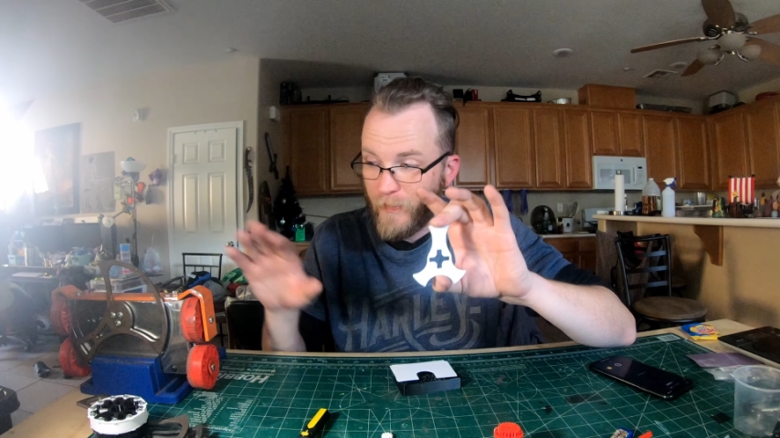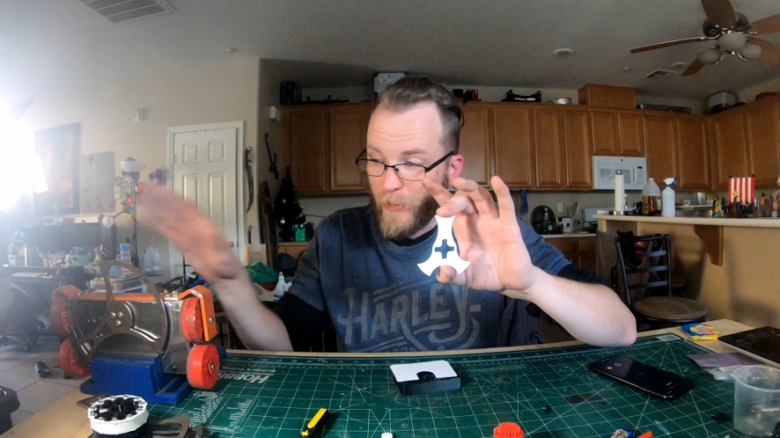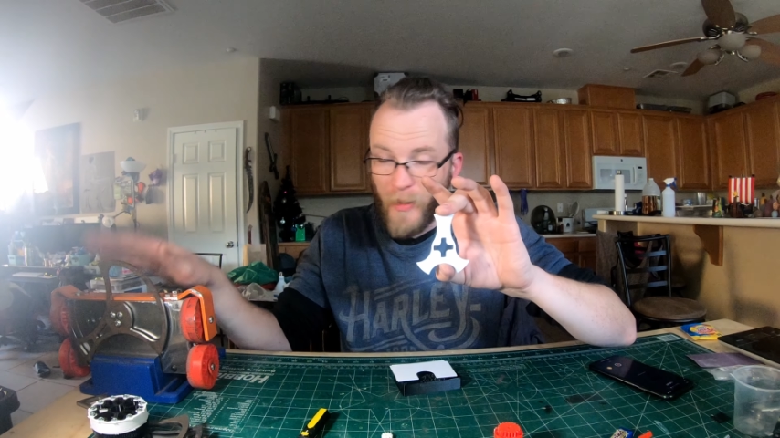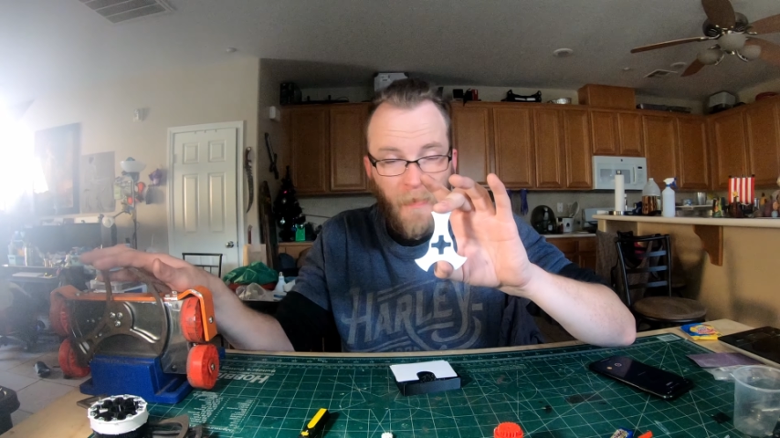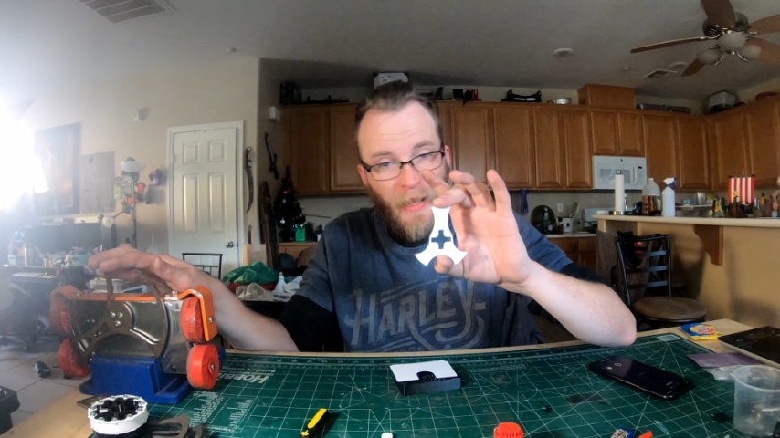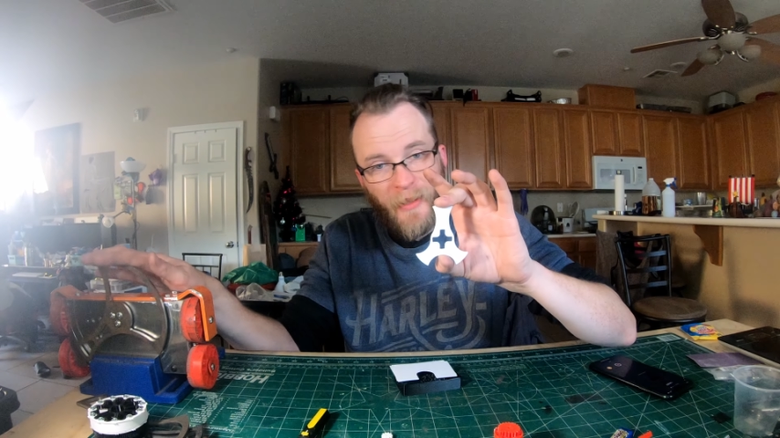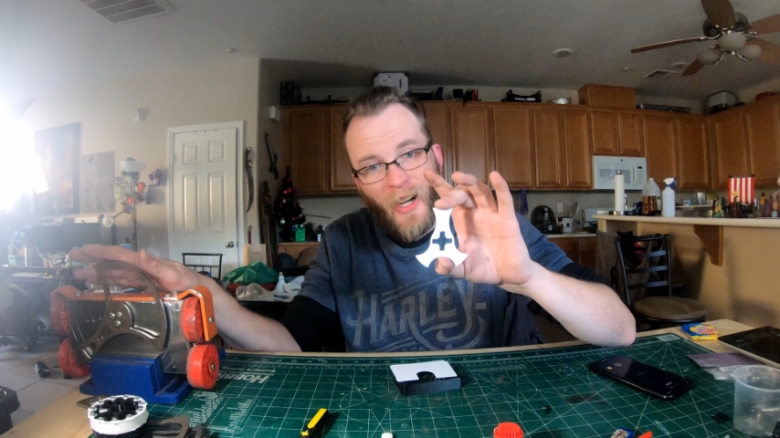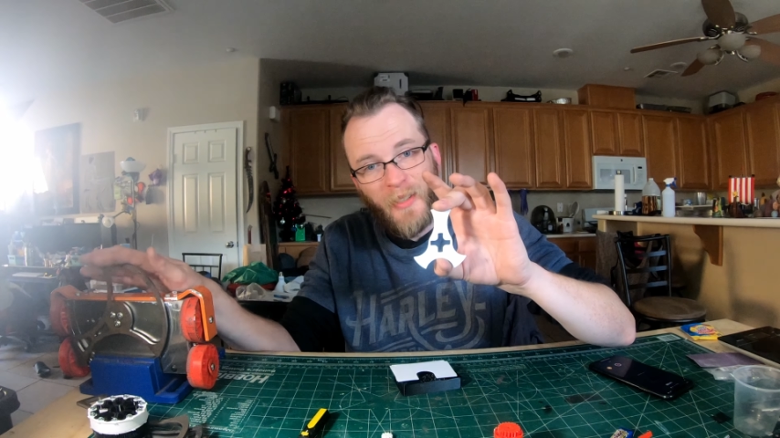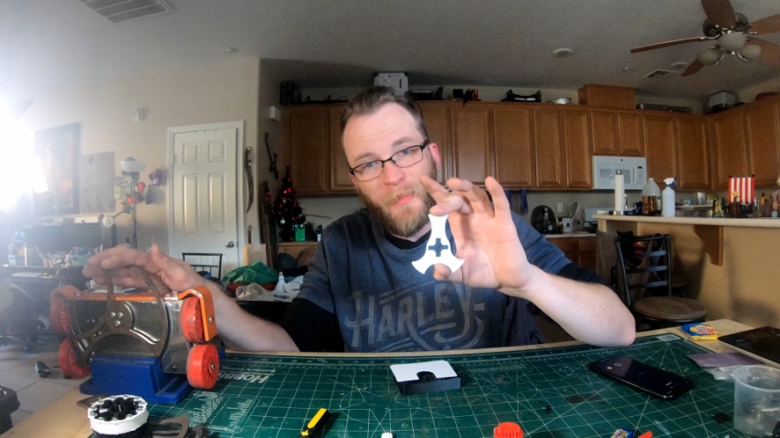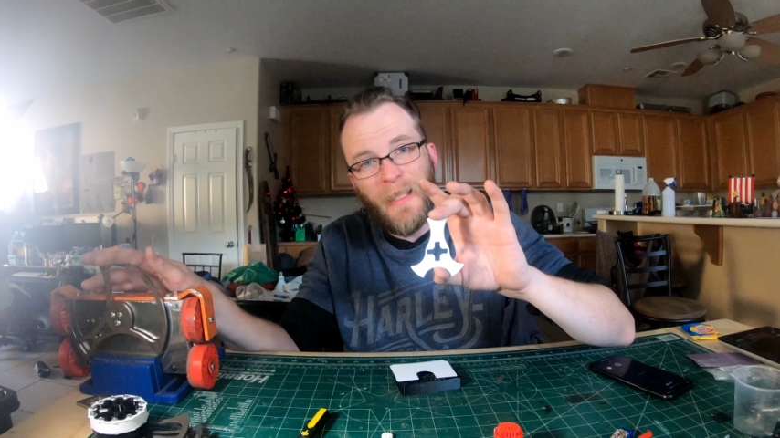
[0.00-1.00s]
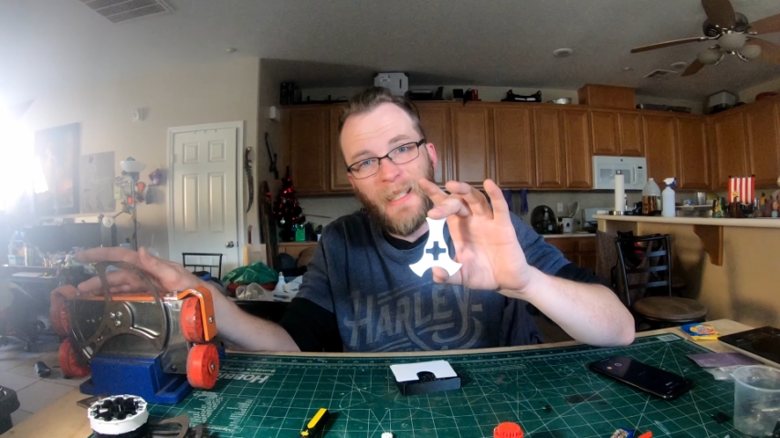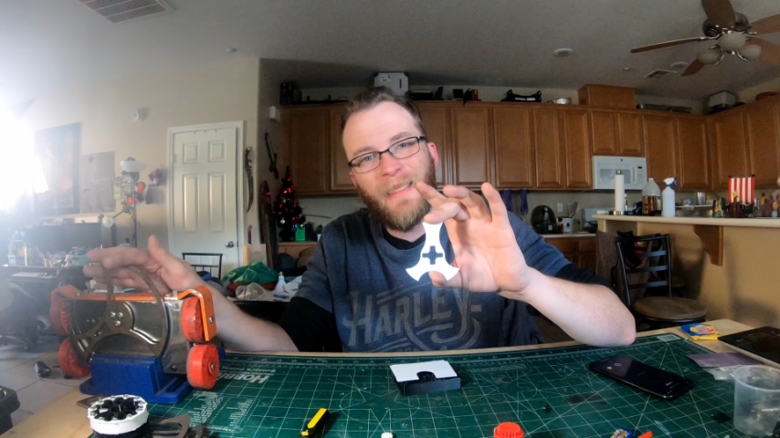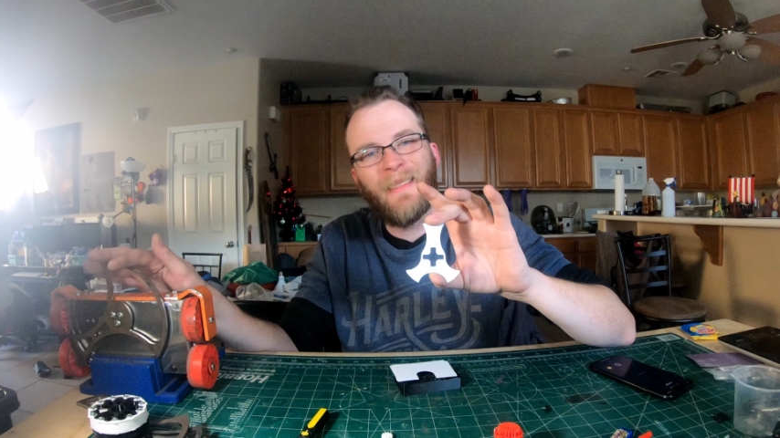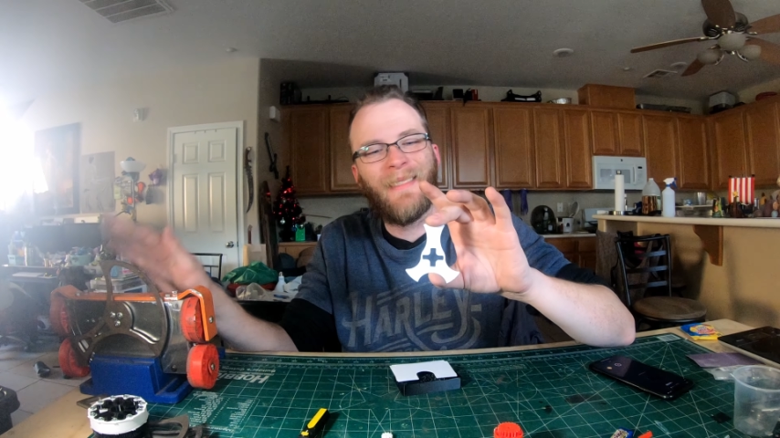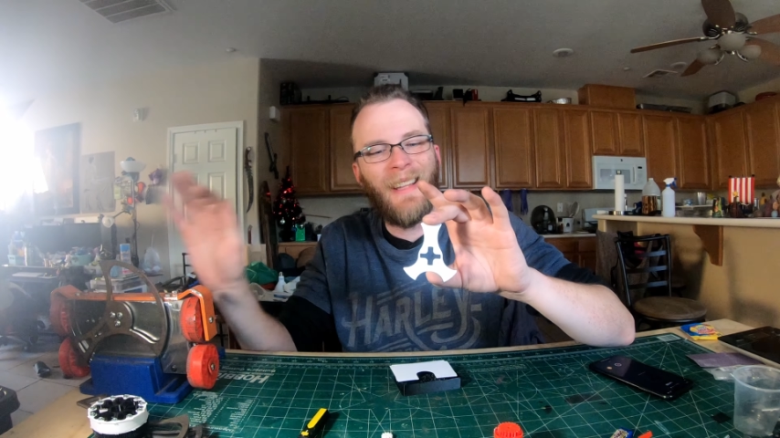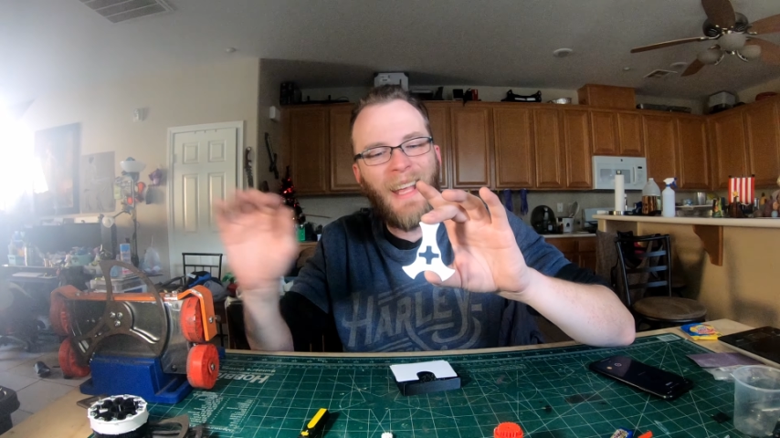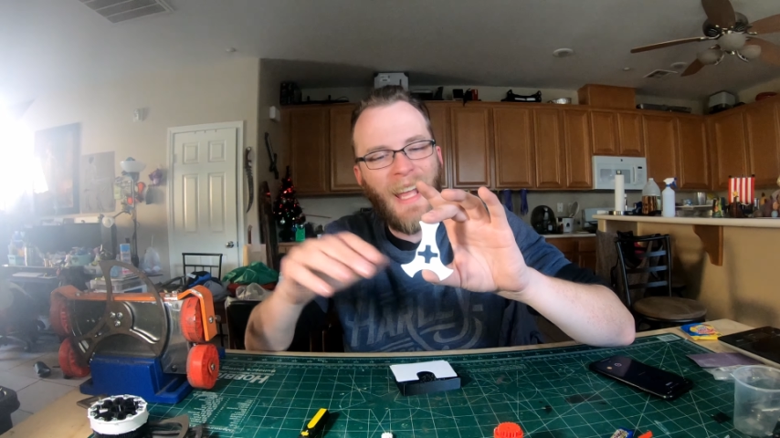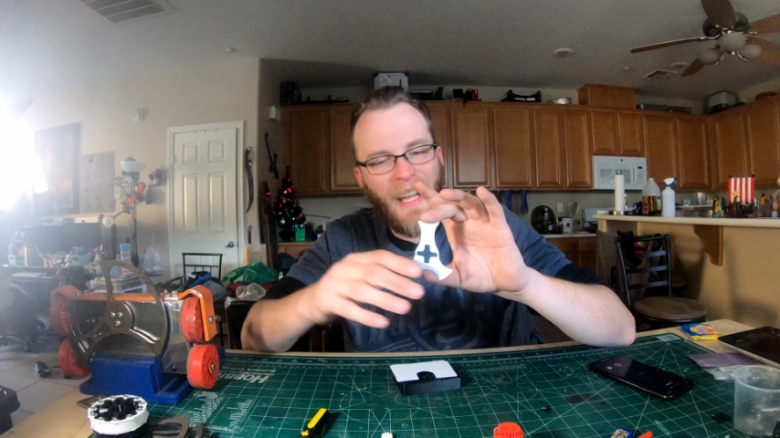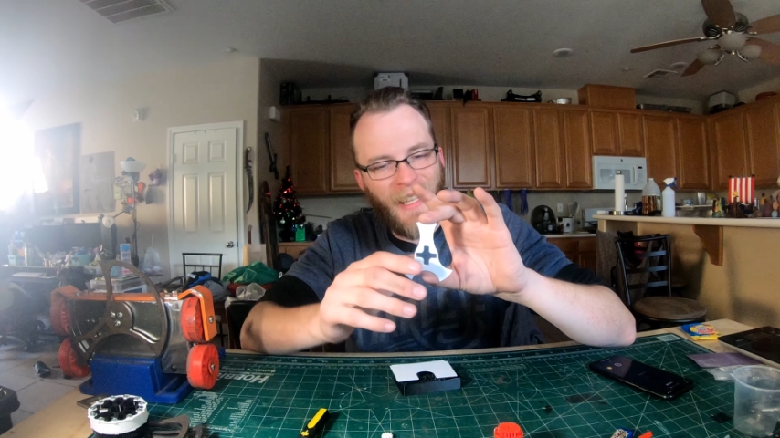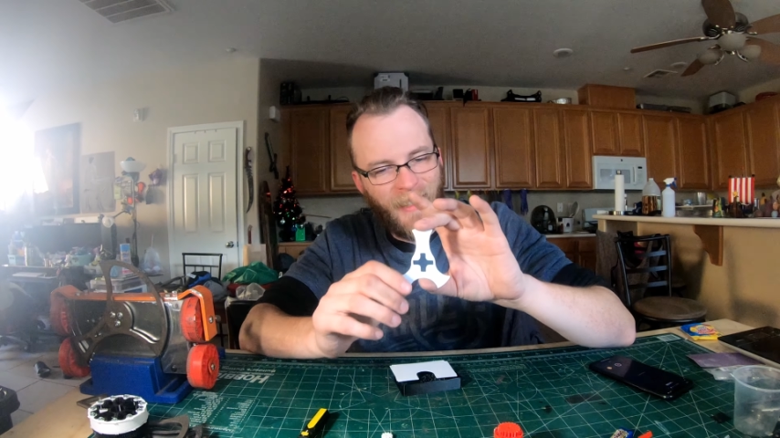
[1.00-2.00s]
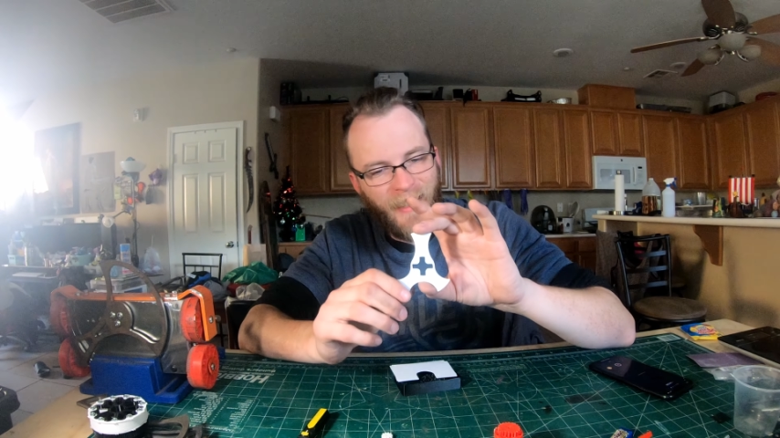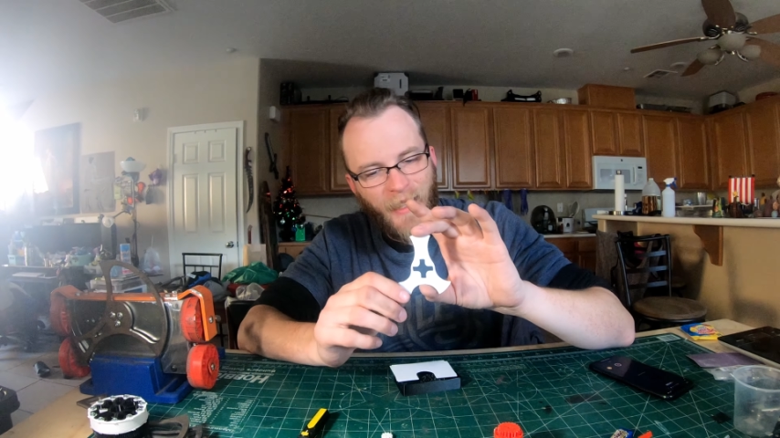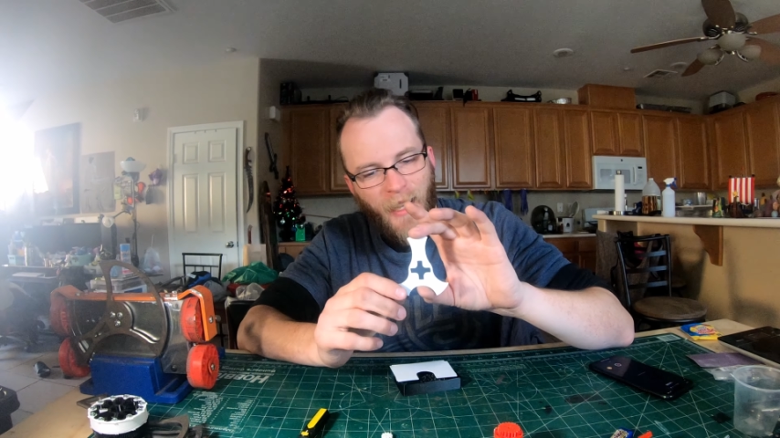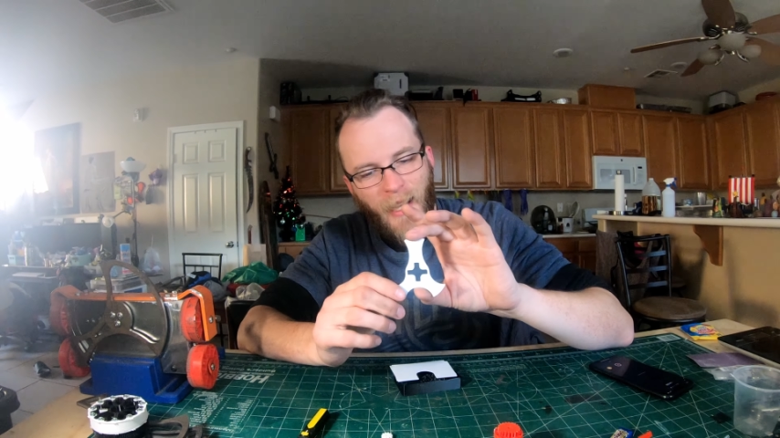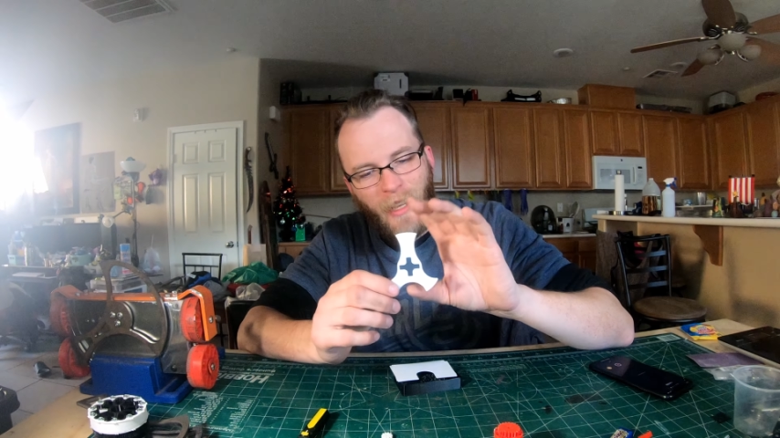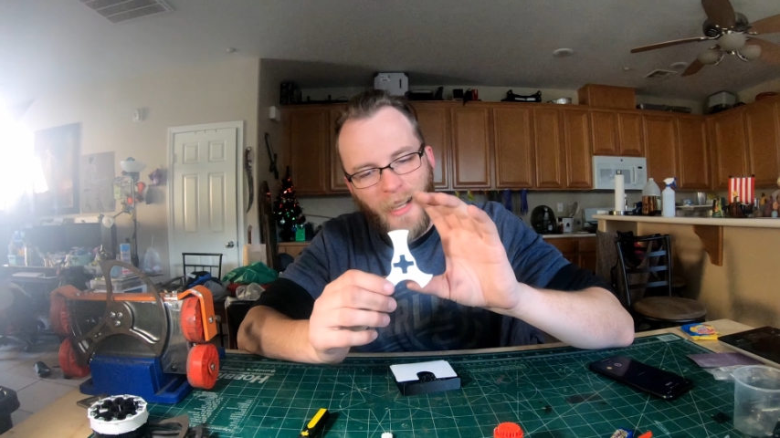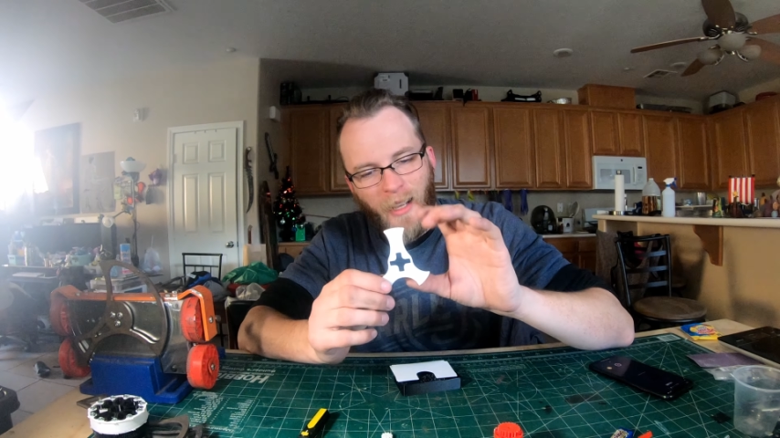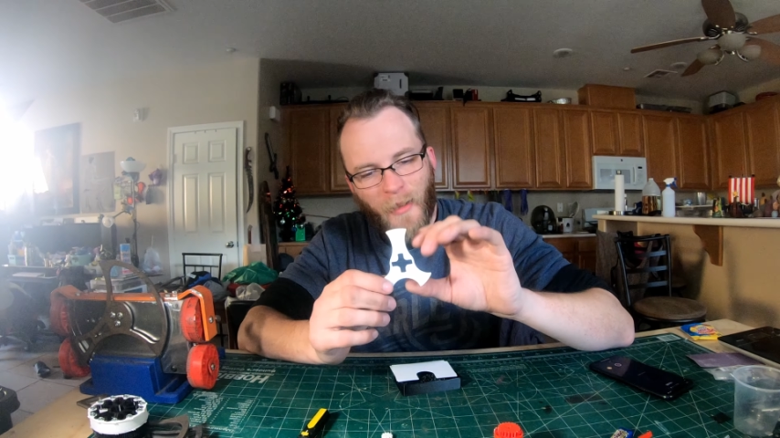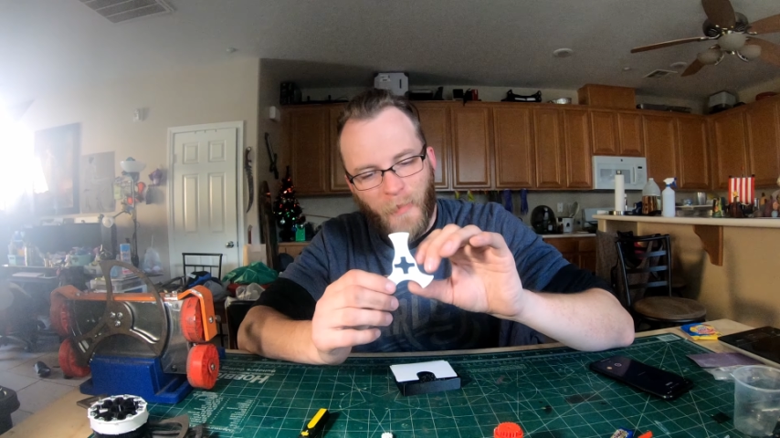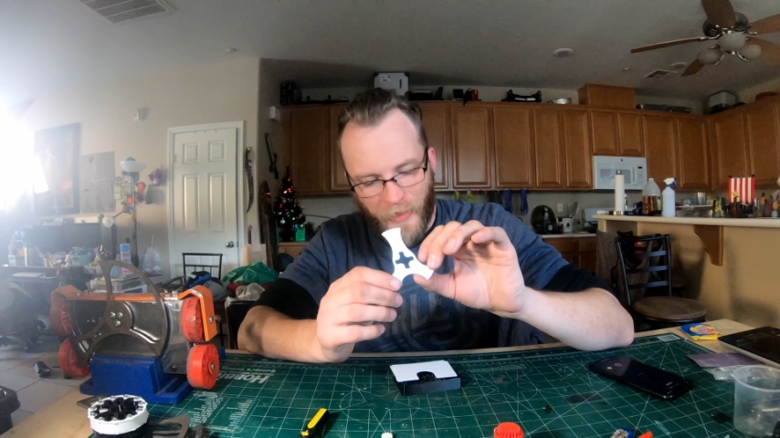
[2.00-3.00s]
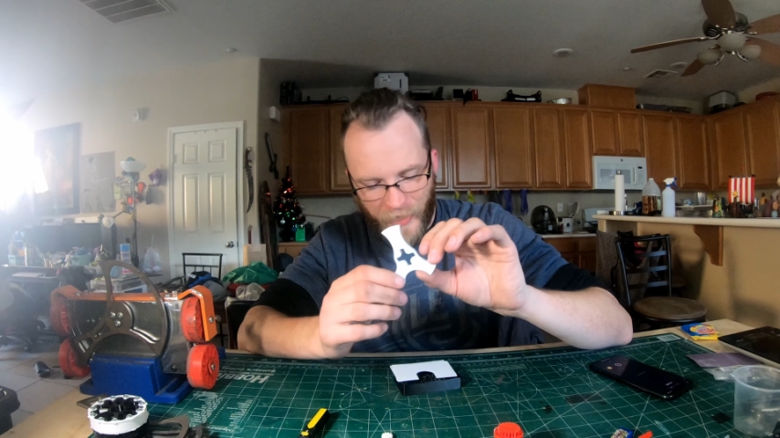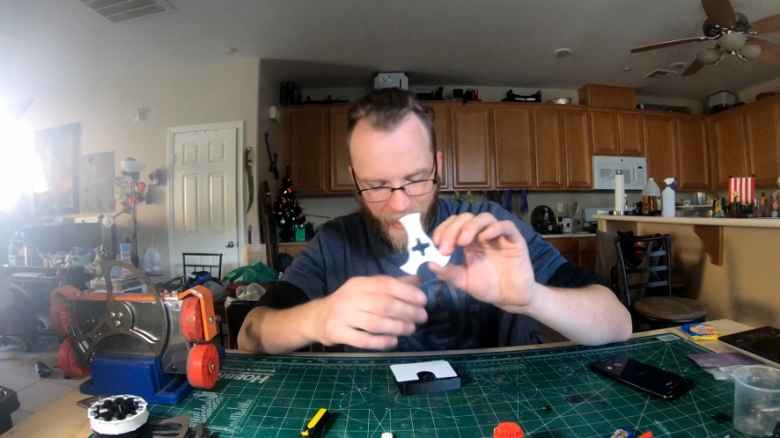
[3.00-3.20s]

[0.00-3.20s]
3-pound Offbeat has, But